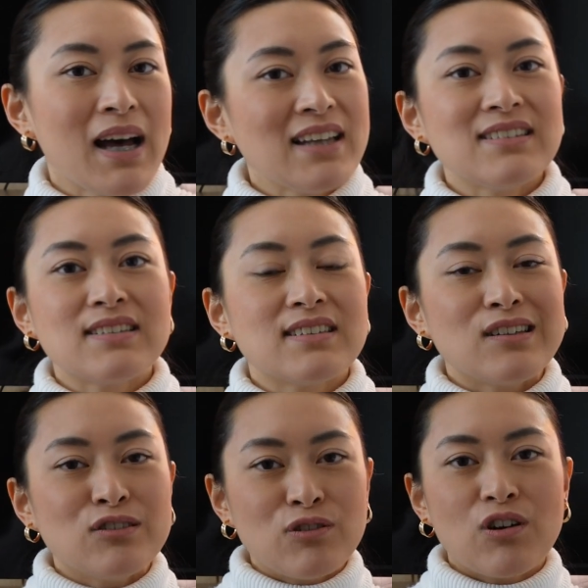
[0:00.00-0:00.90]
My
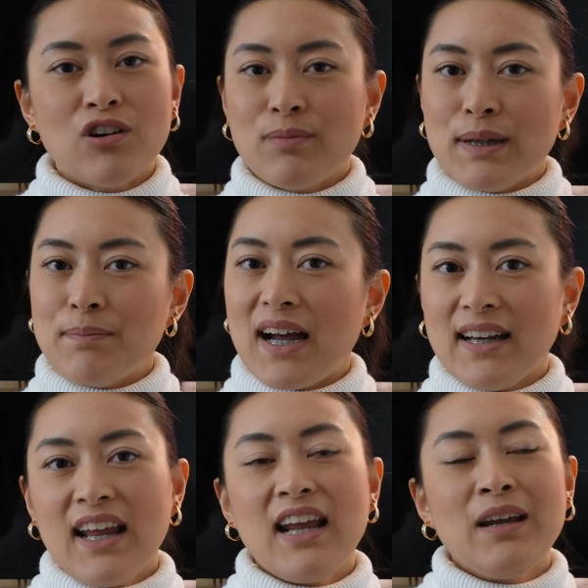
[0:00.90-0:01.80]
sister don't call me by
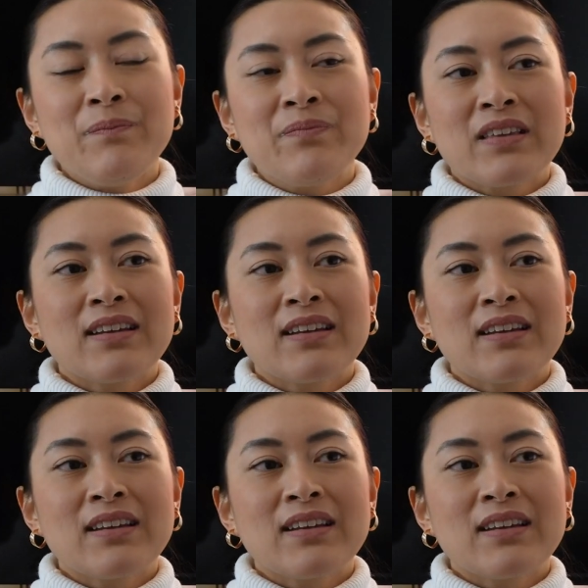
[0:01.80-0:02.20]
name,